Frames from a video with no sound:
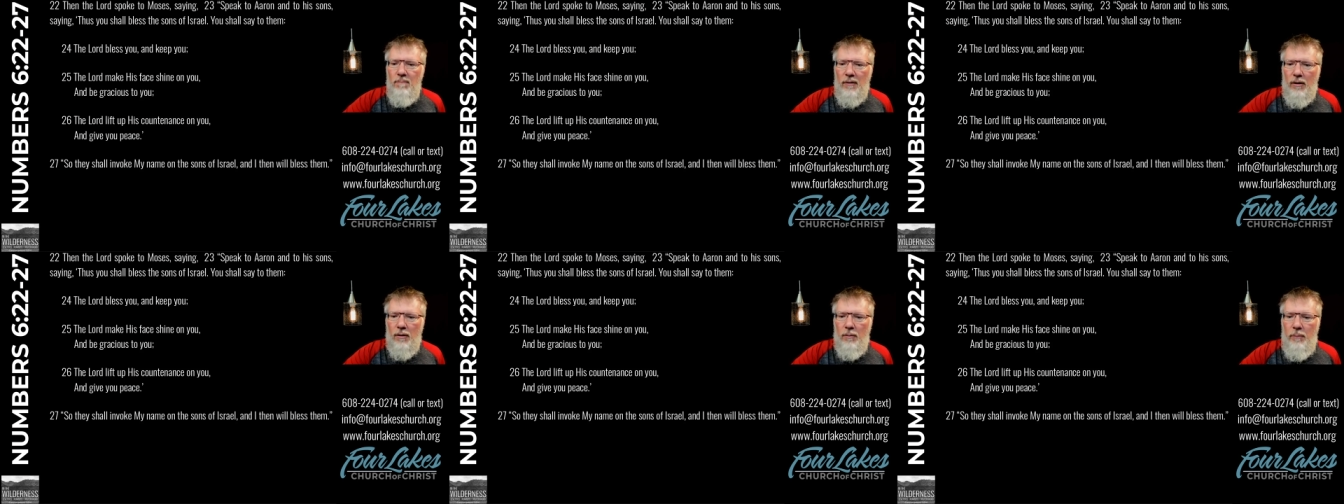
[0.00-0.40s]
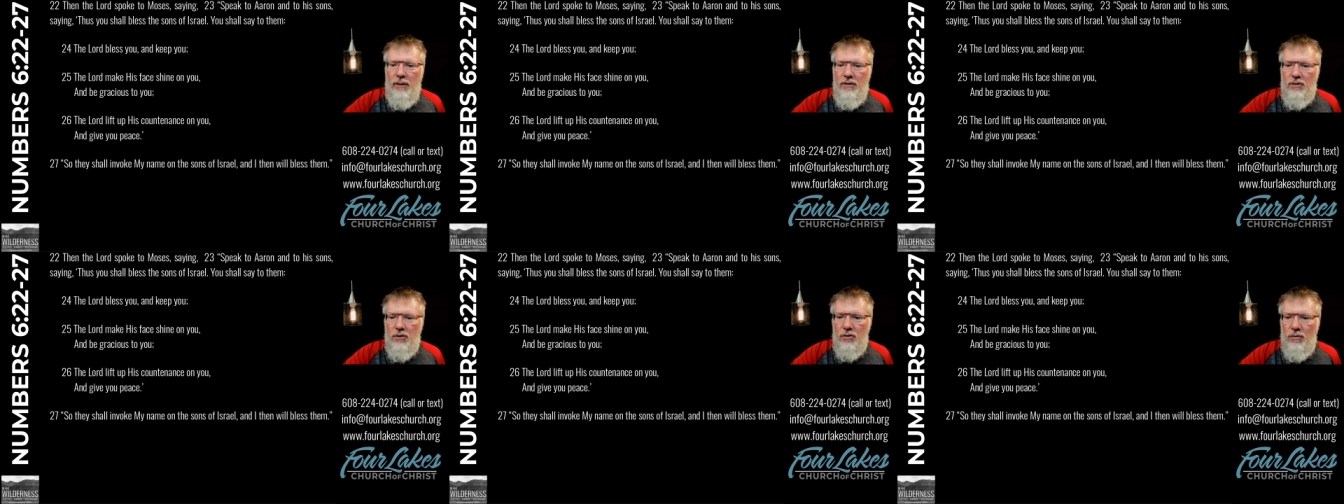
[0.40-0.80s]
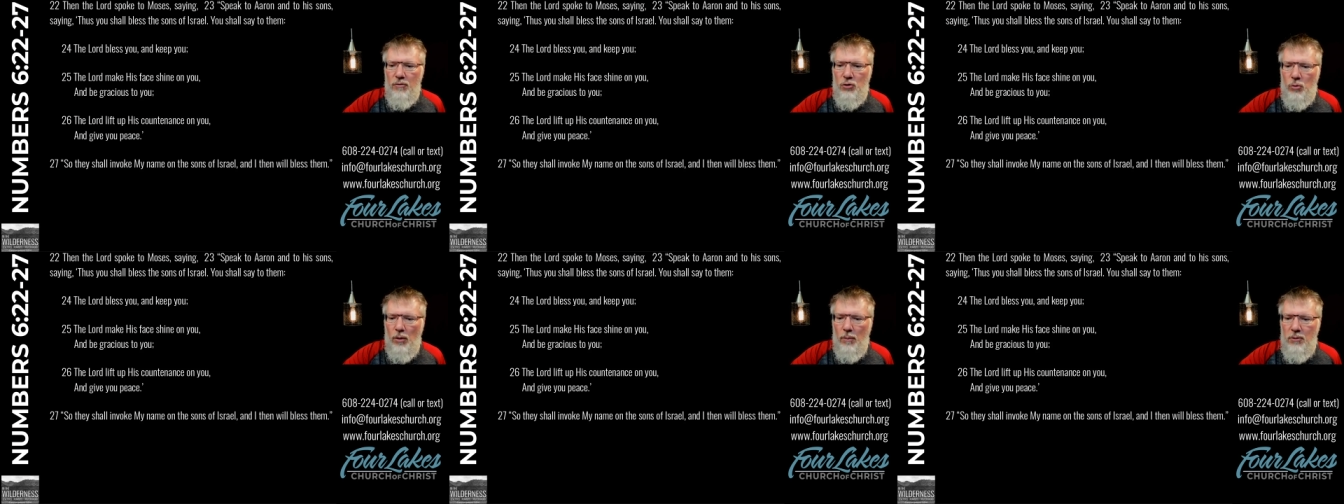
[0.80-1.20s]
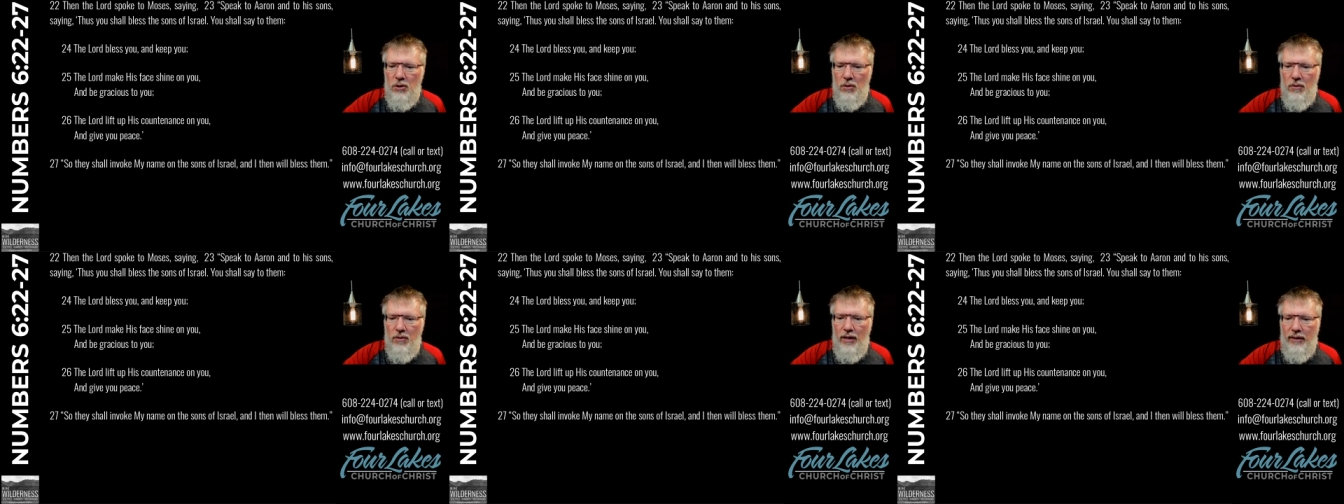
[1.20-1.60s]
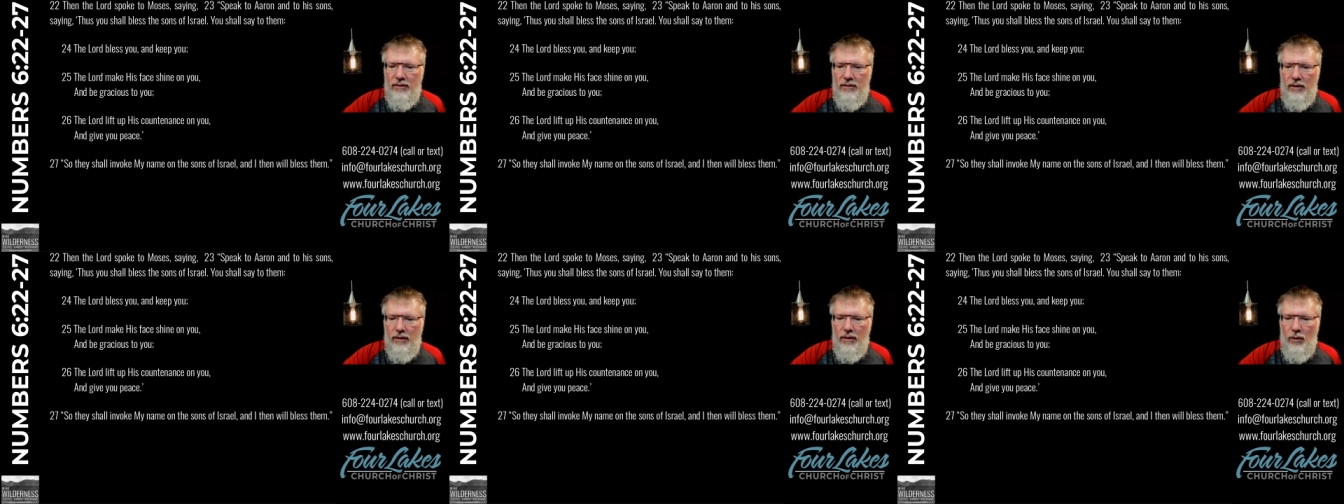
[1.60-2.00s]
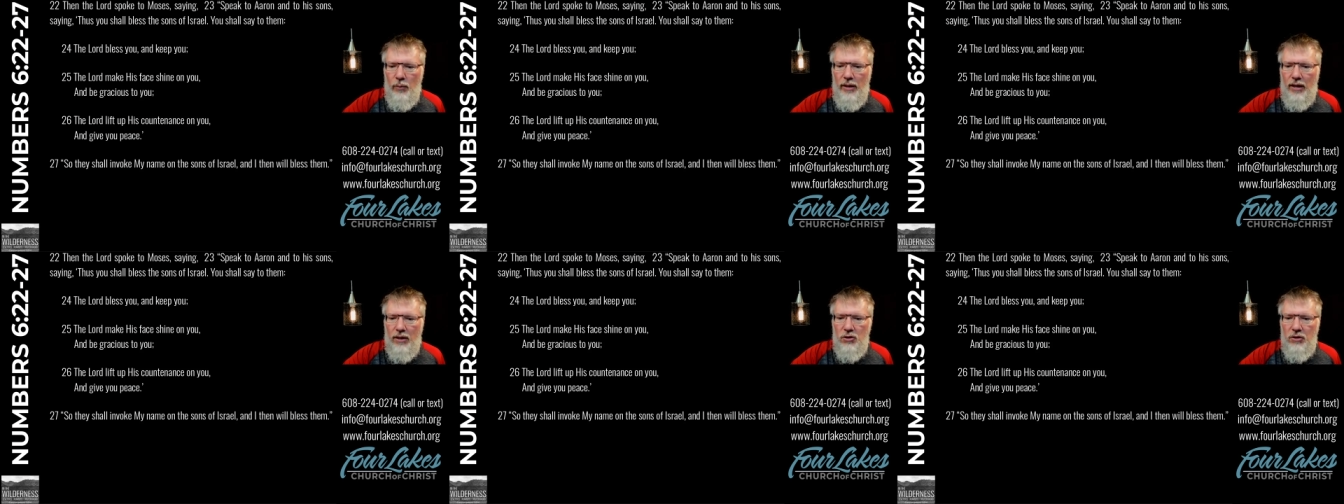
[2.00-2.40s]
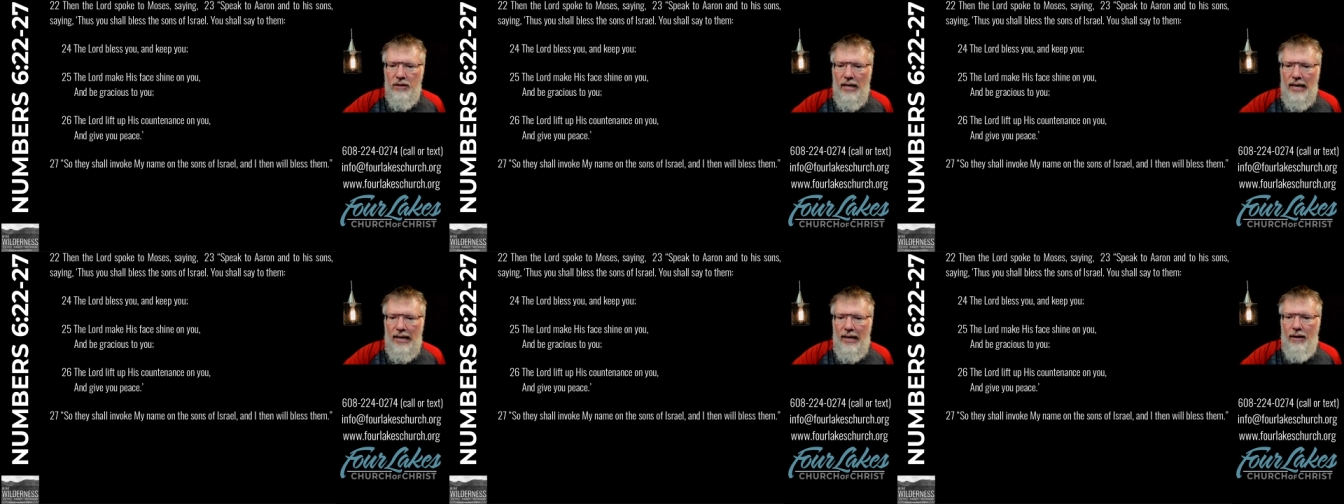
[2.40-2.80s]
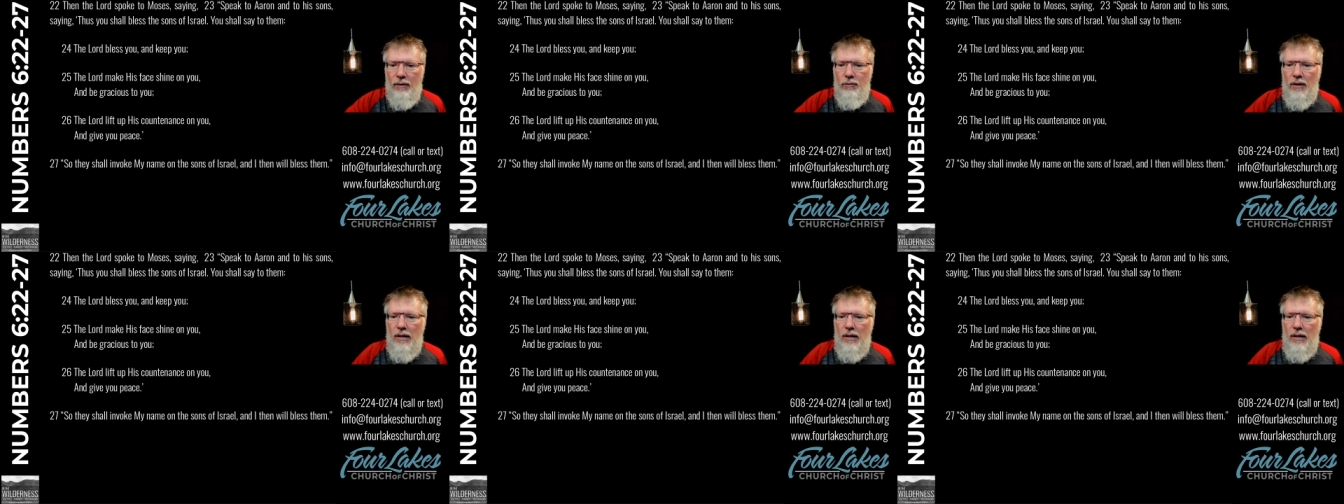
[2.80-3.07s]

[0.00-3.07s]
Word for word: uh, pieces of scripture that, uh, that we actually have.